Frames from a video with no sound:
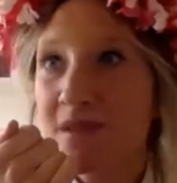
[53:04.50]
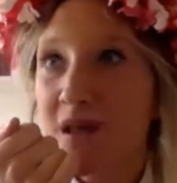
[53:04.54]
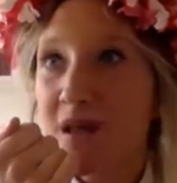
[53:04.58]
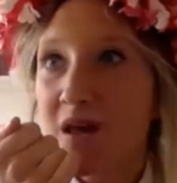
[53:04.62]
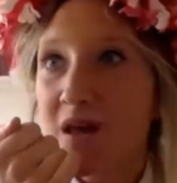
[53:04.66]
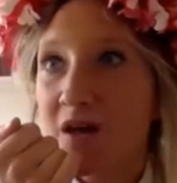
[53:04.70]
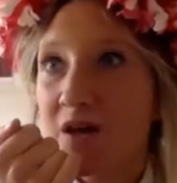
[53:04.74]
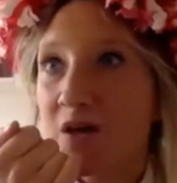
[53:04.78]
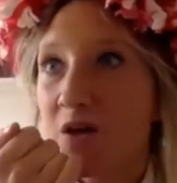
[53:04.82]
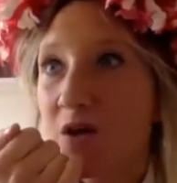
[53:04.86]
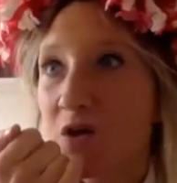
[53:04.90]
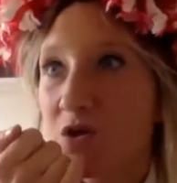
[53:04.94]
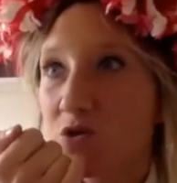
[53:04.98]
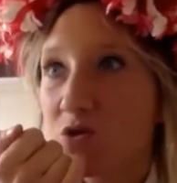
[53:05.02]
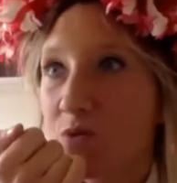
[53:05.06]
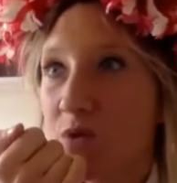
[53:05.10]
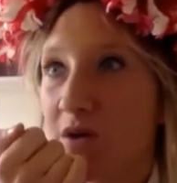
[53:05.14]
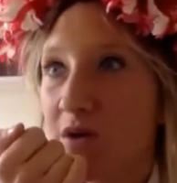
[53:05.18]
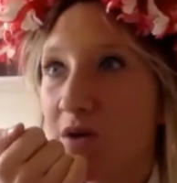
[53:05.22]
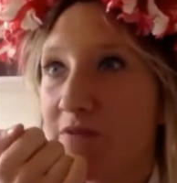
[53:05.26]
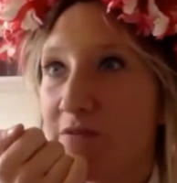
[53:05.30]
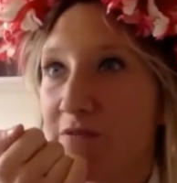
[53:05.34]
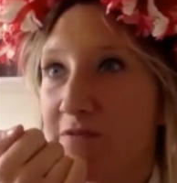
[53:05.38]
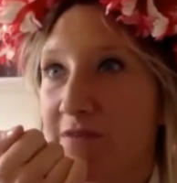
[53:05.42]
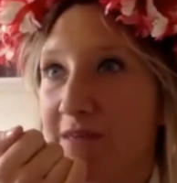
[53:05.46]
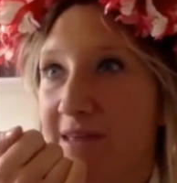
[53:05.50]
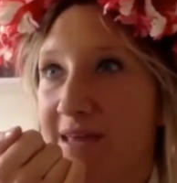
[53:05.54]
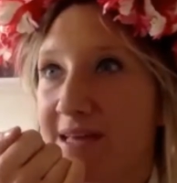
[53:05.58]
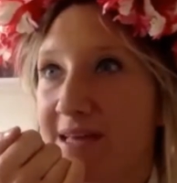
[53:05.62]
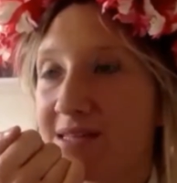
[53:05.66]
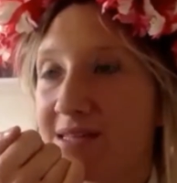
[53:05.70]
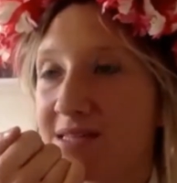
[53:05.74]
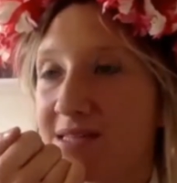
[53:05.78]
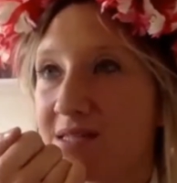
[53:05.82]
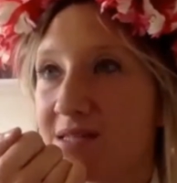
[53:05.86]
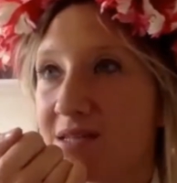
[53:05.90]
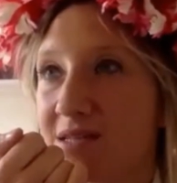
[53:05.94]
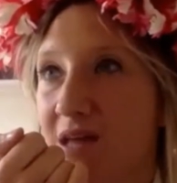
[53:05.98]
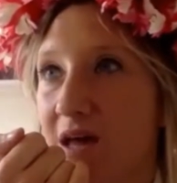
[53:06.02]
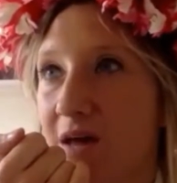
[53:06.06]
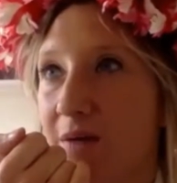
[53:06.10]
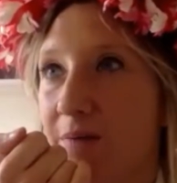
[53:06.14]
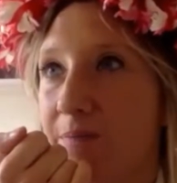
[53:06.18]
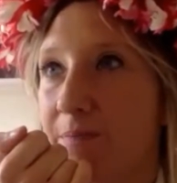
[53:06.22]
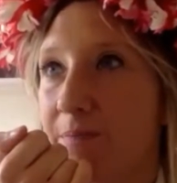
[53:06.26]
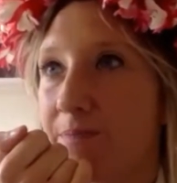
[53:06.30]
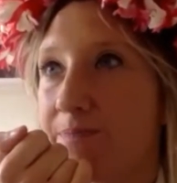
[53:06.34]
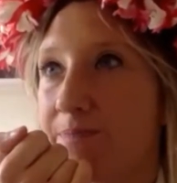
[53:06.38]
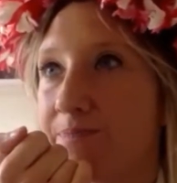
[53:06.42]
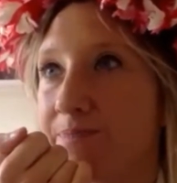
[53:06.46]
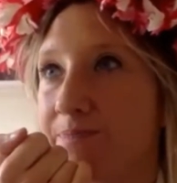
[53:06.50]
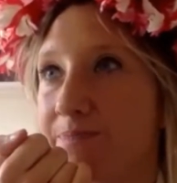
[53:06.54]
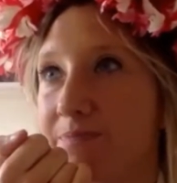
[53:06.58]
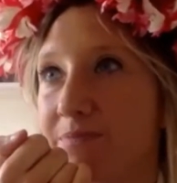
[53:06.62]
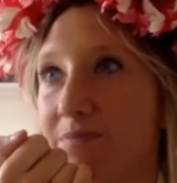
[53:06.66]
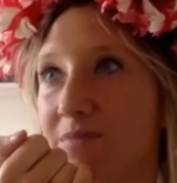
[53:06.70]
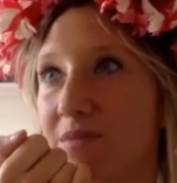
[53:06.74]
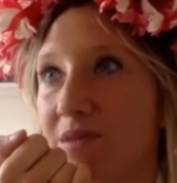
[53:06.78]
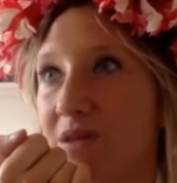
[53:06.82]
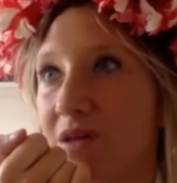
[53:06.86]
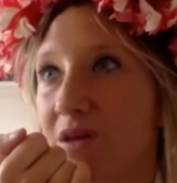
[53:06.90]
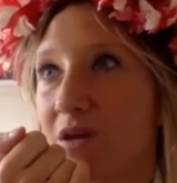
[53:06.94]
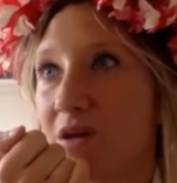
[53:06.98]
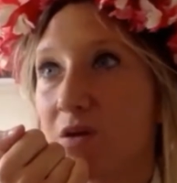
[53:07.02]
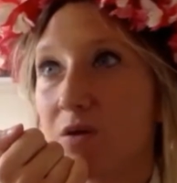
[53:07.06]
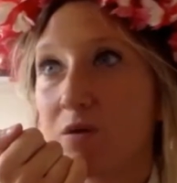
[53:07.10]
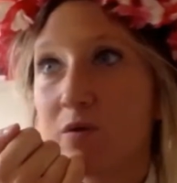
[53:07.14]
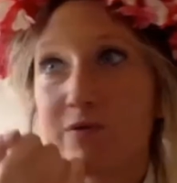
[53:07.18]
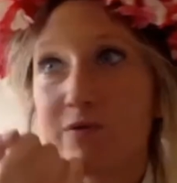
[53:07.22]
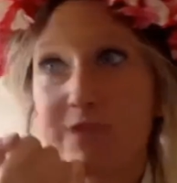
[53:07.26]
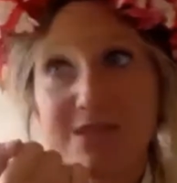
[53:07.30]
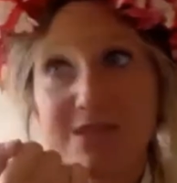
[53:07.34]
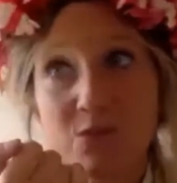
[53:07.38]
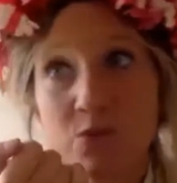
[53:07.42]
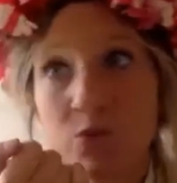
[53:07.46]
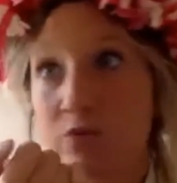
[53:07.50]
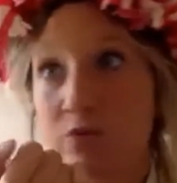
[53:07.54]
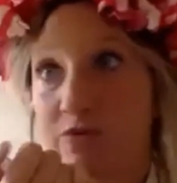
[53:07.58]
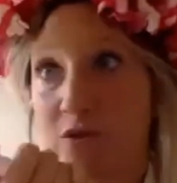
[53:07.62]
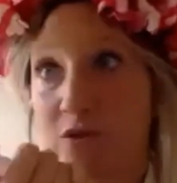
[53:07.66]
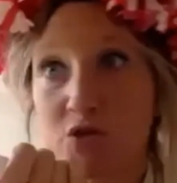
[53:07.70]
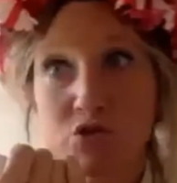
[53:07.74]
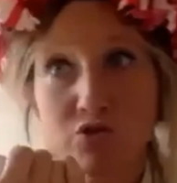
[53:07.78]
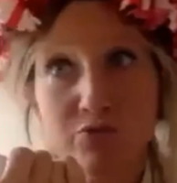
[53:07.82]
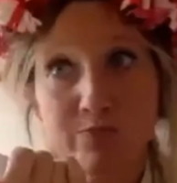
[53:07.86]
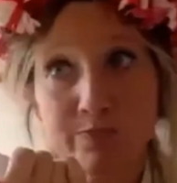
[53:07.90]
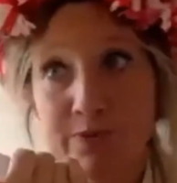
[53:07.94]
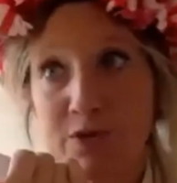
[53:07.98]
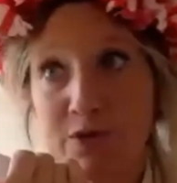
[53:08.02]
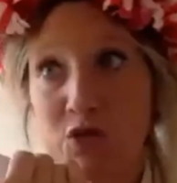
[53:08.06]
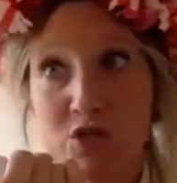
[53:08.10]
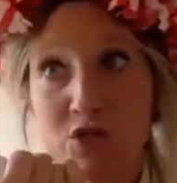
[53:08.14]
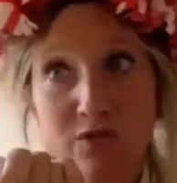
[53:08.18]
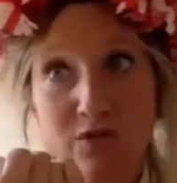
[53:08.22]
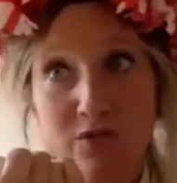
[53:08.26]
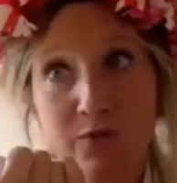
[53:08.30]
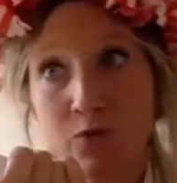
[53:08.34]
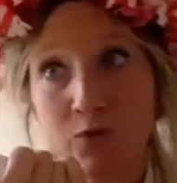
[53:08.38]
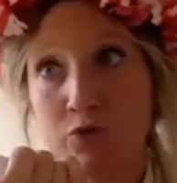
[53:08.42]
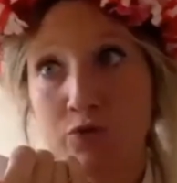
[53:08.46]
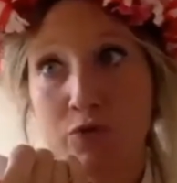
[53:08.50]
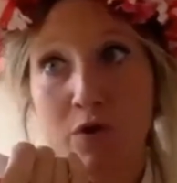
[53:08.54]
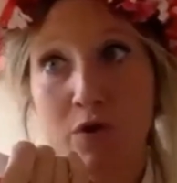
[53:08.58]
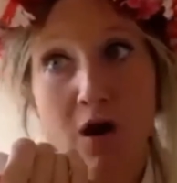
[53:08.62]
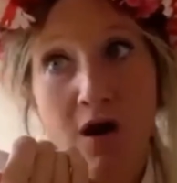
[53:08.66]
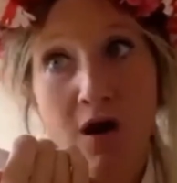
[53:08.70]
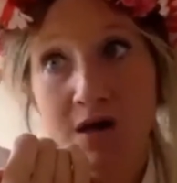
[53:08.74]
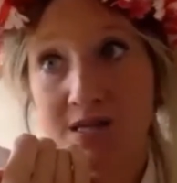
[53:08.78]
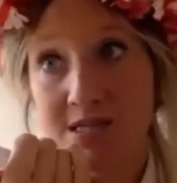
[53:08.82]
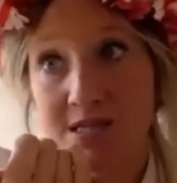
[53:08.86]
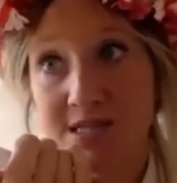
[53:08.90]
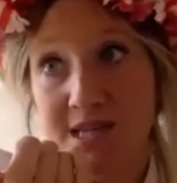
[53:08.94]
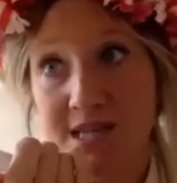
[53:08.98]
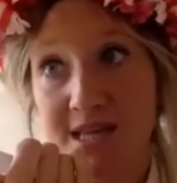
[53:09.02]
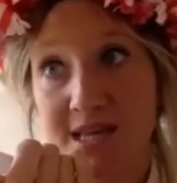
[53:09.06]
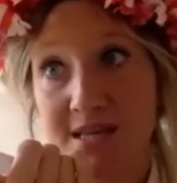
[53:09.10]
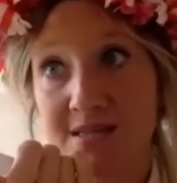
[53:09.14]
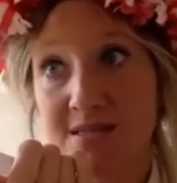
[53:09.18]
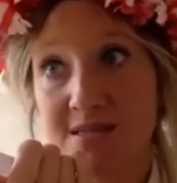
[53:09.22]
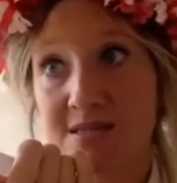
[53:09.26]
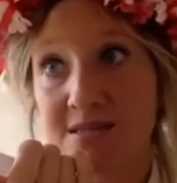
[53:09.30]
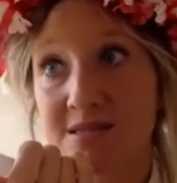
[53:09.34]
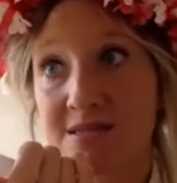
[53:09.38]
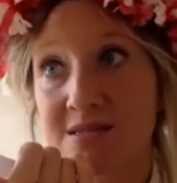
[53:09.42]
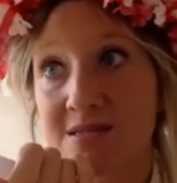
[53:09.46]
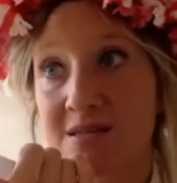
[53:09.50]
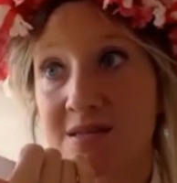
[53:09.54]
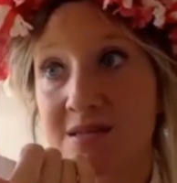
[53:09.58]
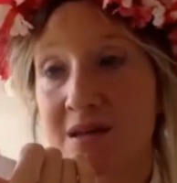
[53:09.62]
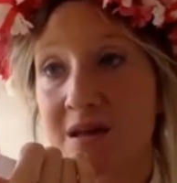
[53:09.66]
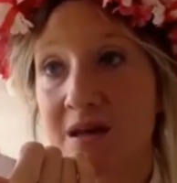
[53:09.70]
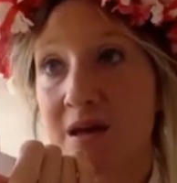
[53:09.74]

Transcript: gosh, what other things? There's all those beautiful grasses.